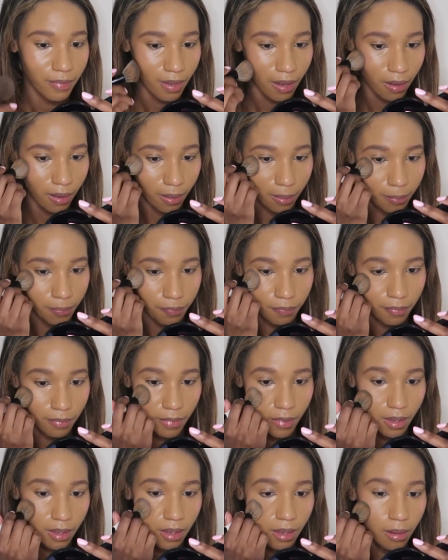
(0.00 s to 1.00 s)

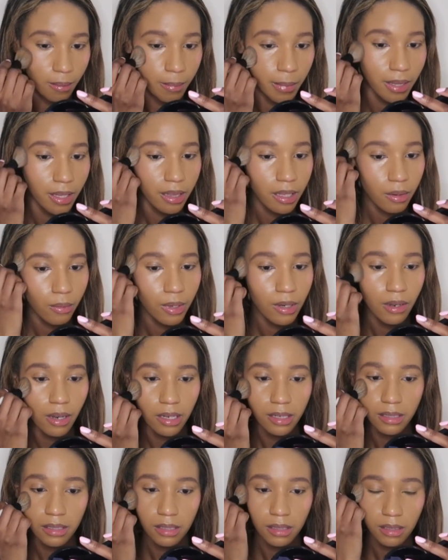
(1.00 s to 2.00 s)
Then like when you
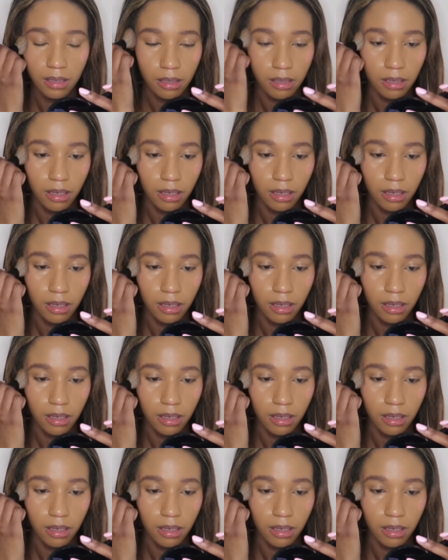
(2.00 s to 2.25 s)
guys,